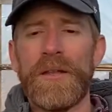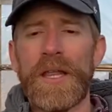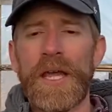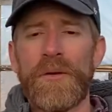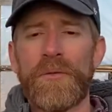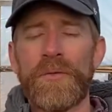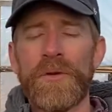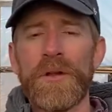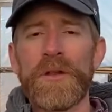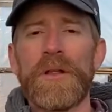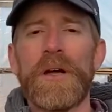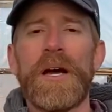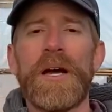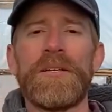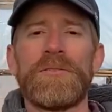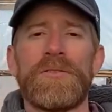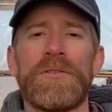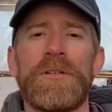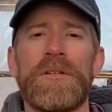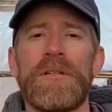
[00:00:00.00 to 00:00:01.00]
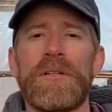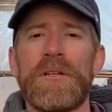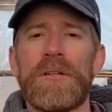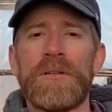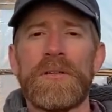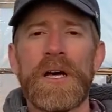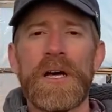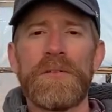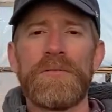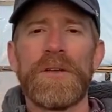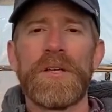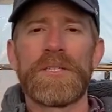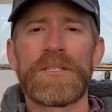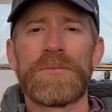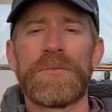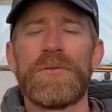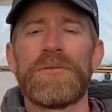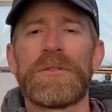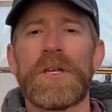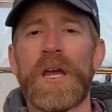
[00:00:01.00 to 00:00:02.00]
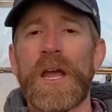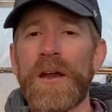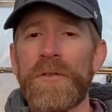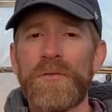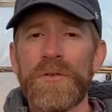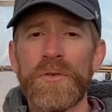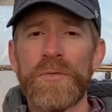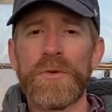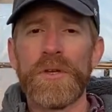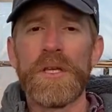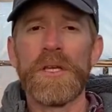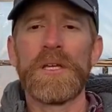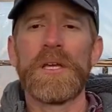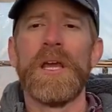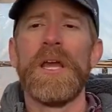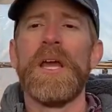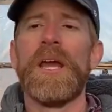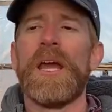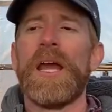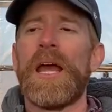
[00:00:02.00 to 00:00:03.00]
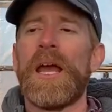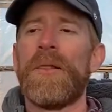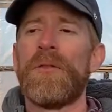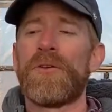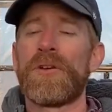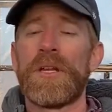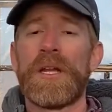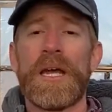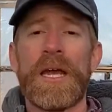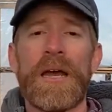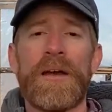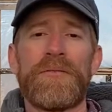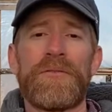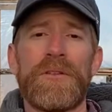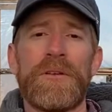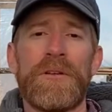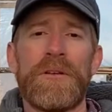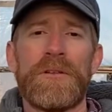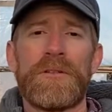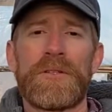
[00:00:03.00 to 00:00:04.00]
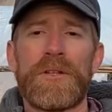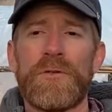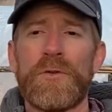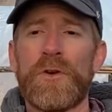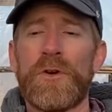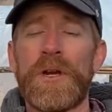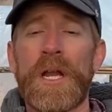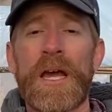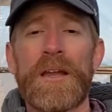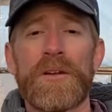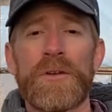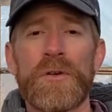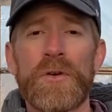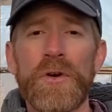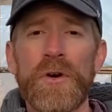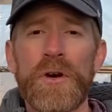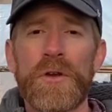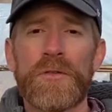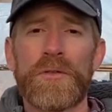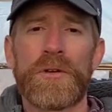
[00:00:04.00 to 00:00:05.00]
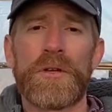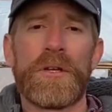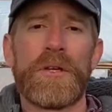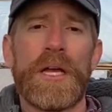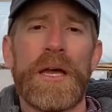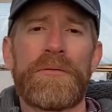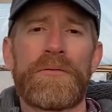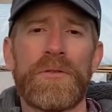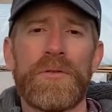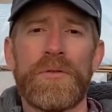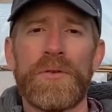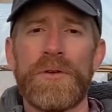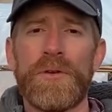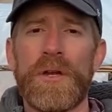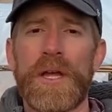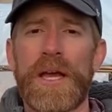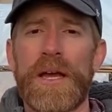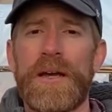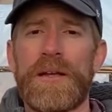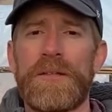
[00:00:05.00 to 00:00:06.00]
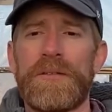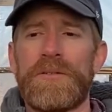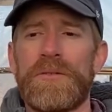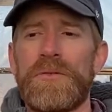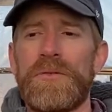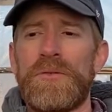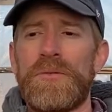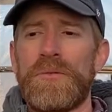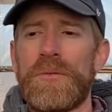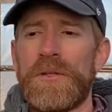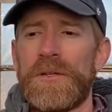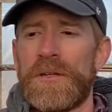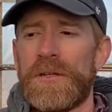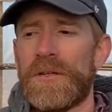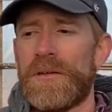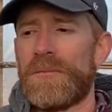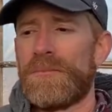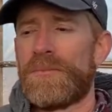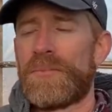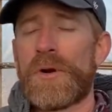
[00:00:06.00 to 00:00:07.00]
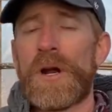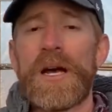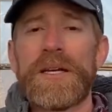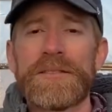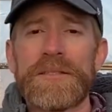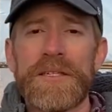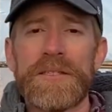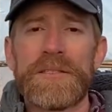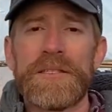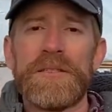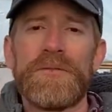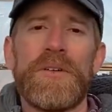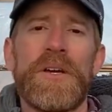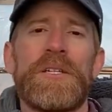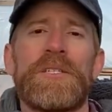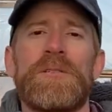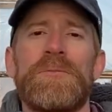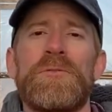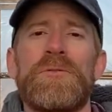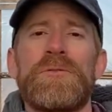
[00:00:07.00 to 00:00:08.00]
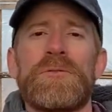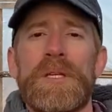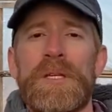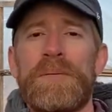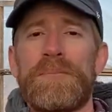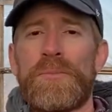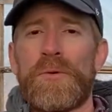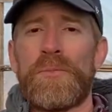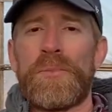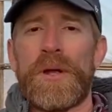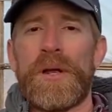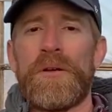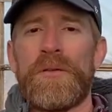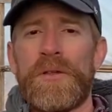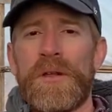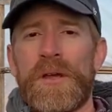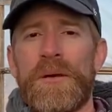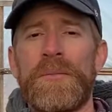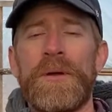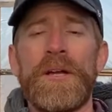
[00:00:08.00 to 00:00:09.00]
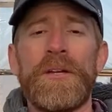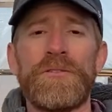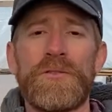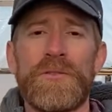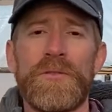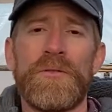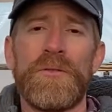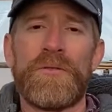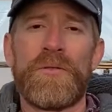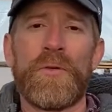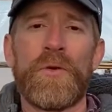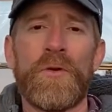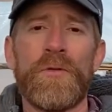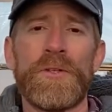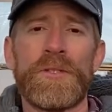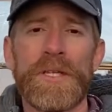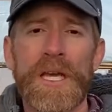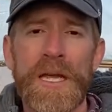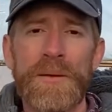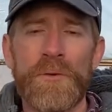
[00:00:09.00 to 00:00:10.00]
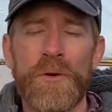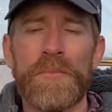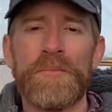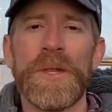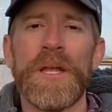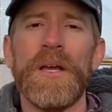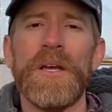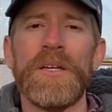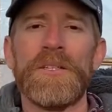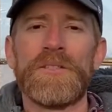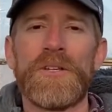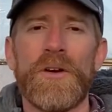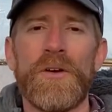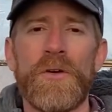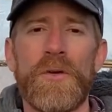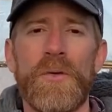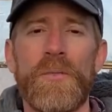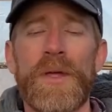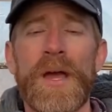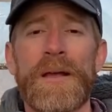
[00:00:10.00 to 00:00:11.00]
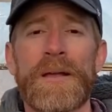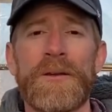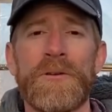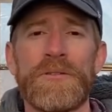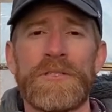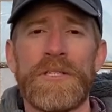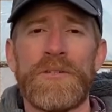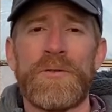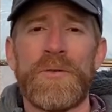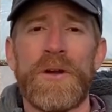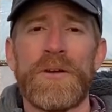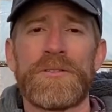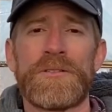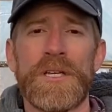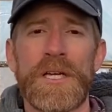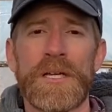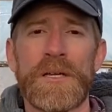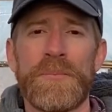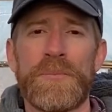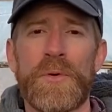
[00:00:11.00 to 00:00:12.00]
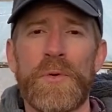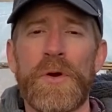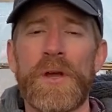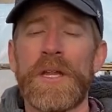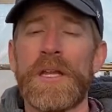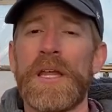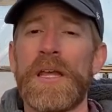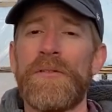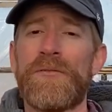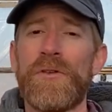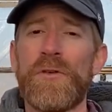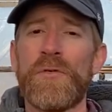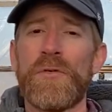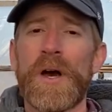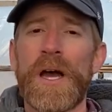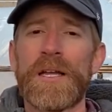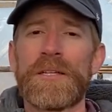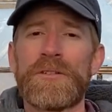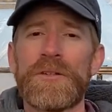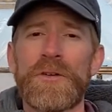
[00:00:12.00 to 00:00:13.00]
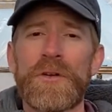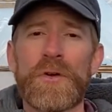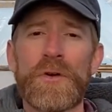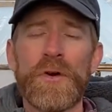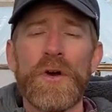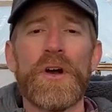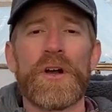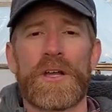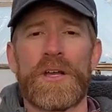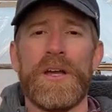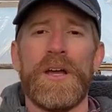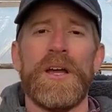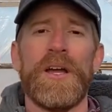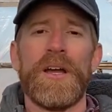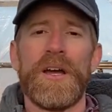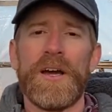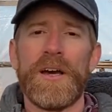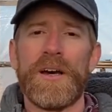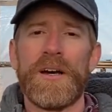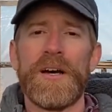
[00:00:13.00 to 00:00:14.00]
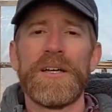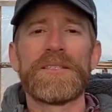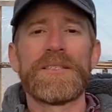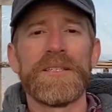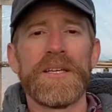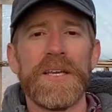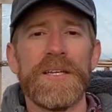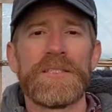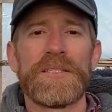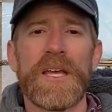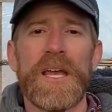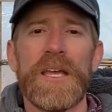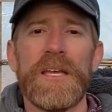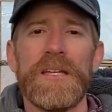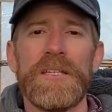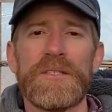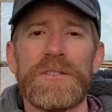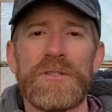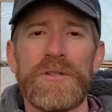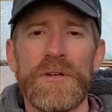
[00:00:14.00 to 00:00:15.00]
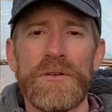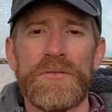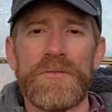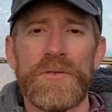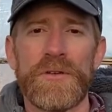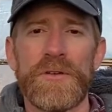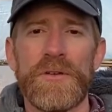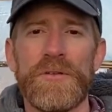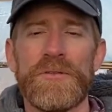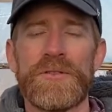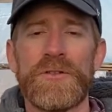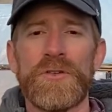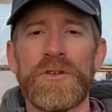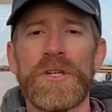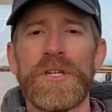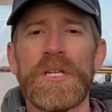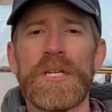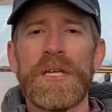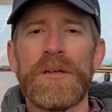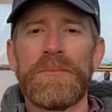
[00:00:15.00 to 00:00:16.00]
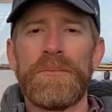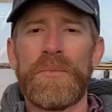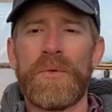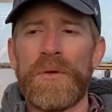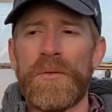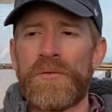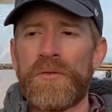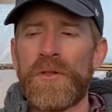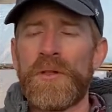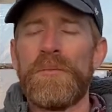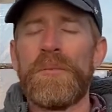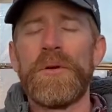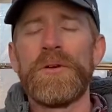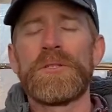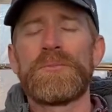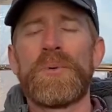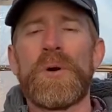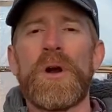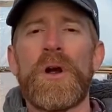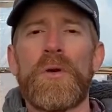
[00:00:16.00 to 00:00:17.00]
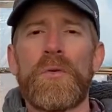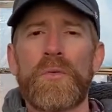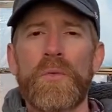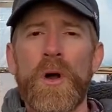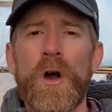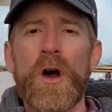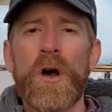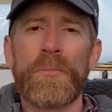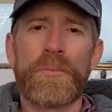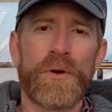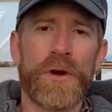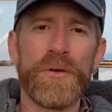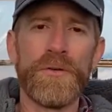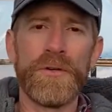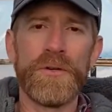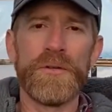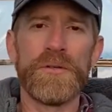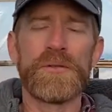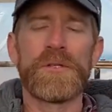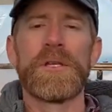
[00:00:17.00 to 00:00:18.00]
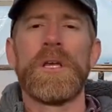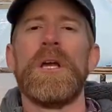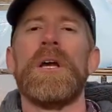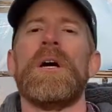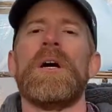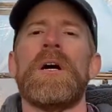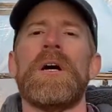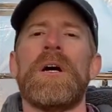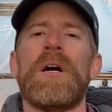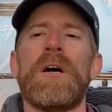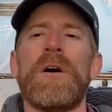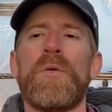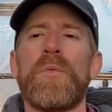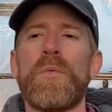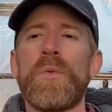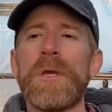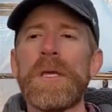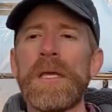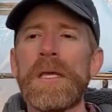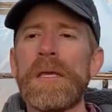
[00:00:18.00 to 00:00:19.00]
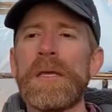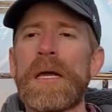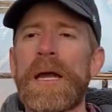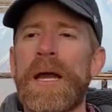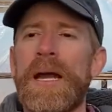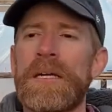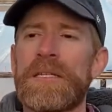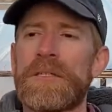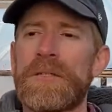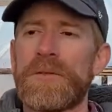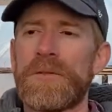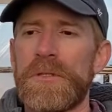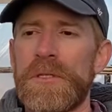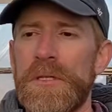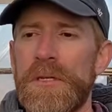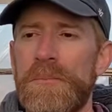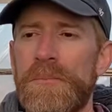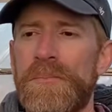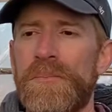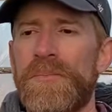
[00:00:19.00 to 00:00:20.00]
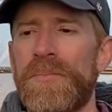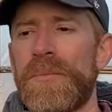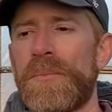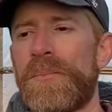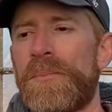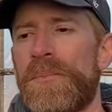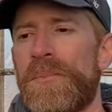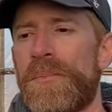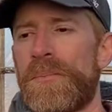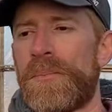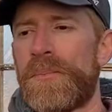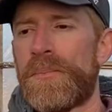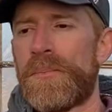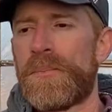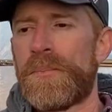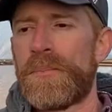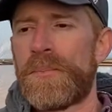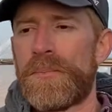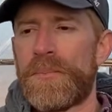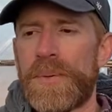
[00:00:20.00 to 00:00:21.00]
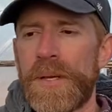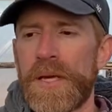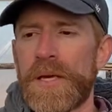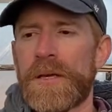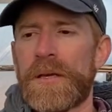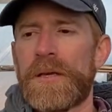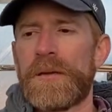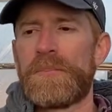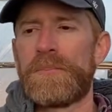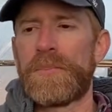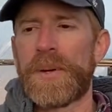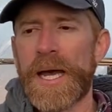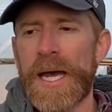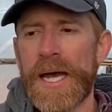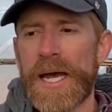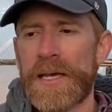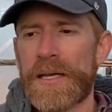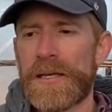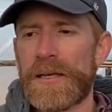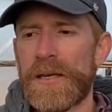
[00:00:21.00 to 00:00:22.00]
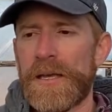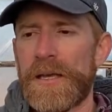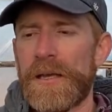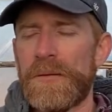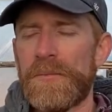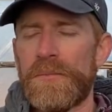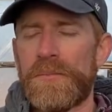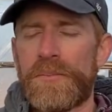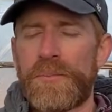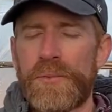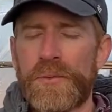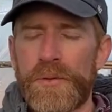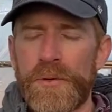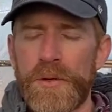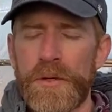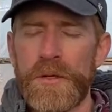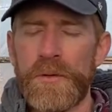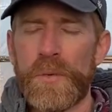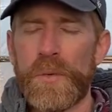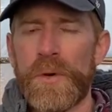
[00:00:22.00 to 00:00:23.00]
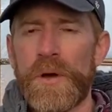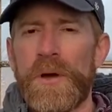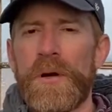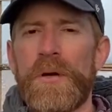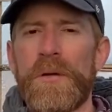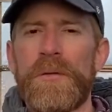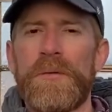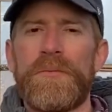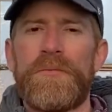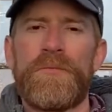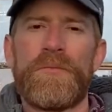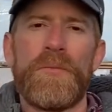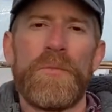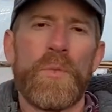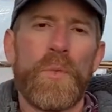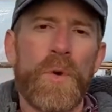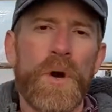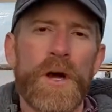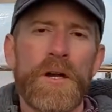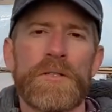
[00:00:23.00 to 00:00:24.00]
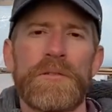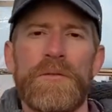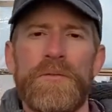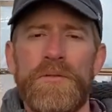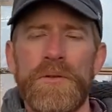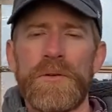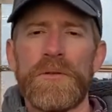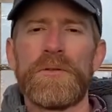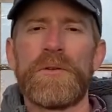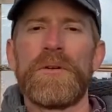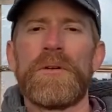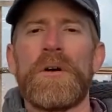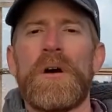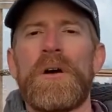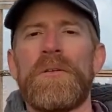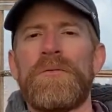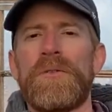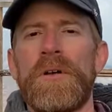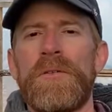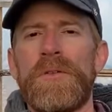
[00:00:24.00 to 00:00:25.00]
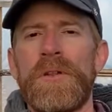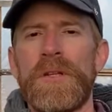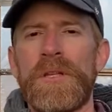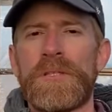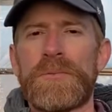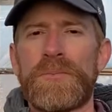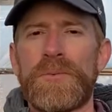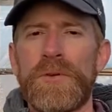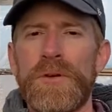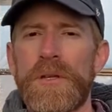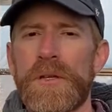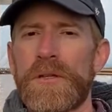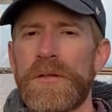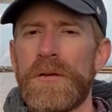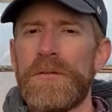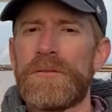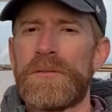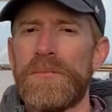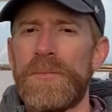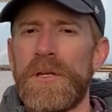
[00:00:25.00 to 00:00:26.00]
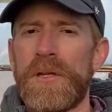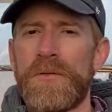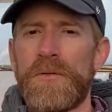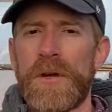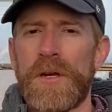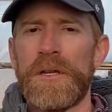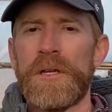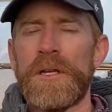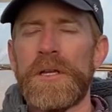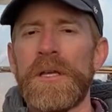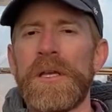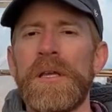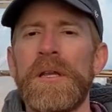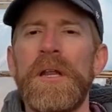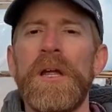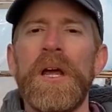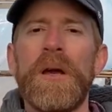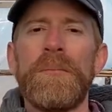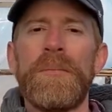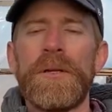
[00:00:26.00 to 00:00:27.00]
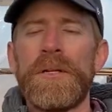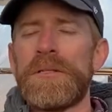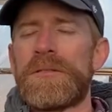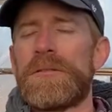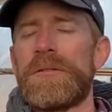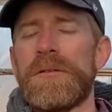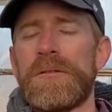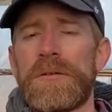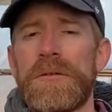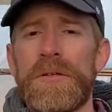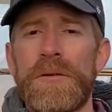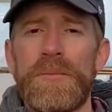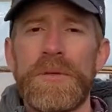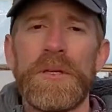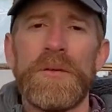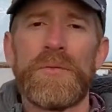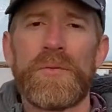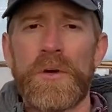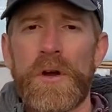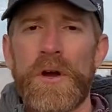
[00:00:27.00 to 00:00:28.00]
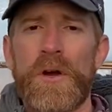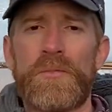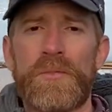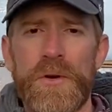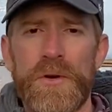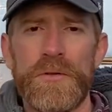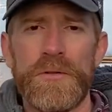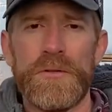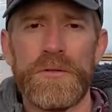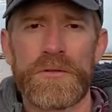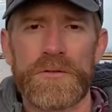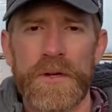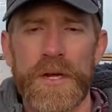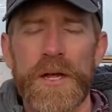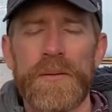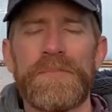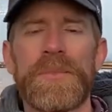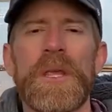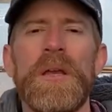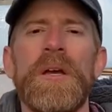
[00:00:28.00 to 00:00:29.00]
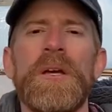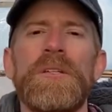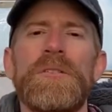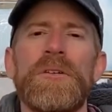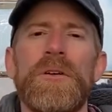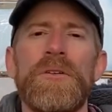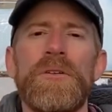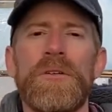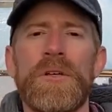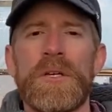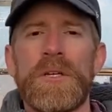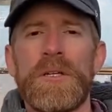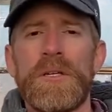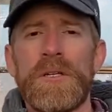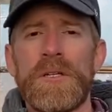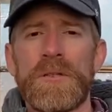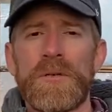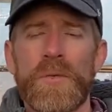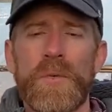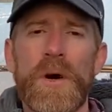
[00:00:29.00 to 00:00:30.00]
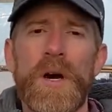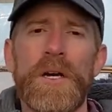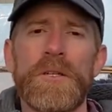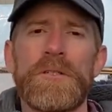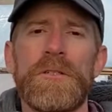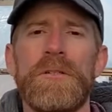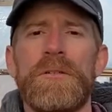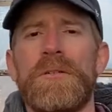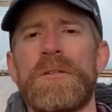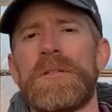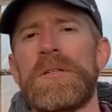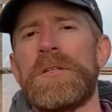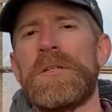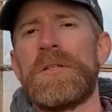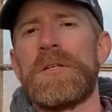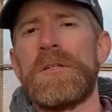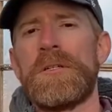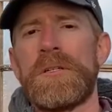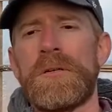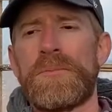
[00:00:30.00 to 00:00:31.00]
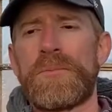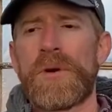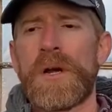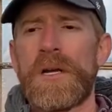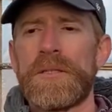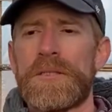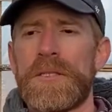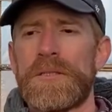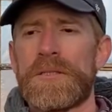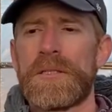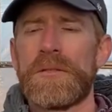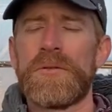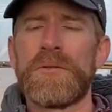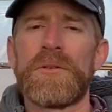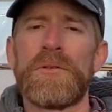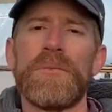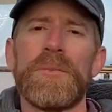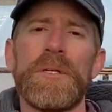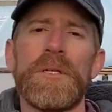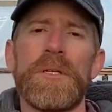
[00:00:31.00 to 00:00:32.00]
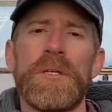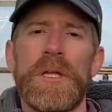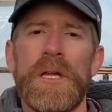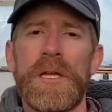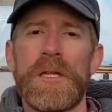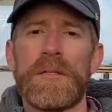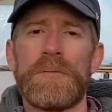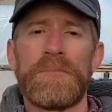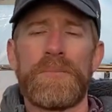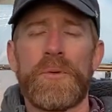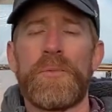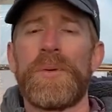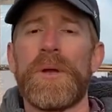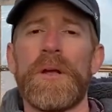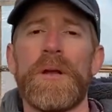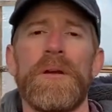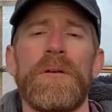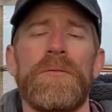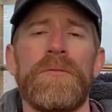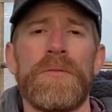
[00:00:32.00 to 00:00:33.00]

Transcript: realize they're going to get a lot of vegetables every week, and they're going to have to learn how to cook. They're going to have to learn how to process these vegetables and prepare them for the table. So that goes into our second point. If you like to cook, a CSA is good for you. So you're going to get, for the most part, raw produce. We actually pick, pack, and pretty well wash the field dirt off it. It's pretty close to being ready to eat, but it's still going to be raw produce, right? So you're going to need to wash it, you're going to need to process it a little bit and prepare it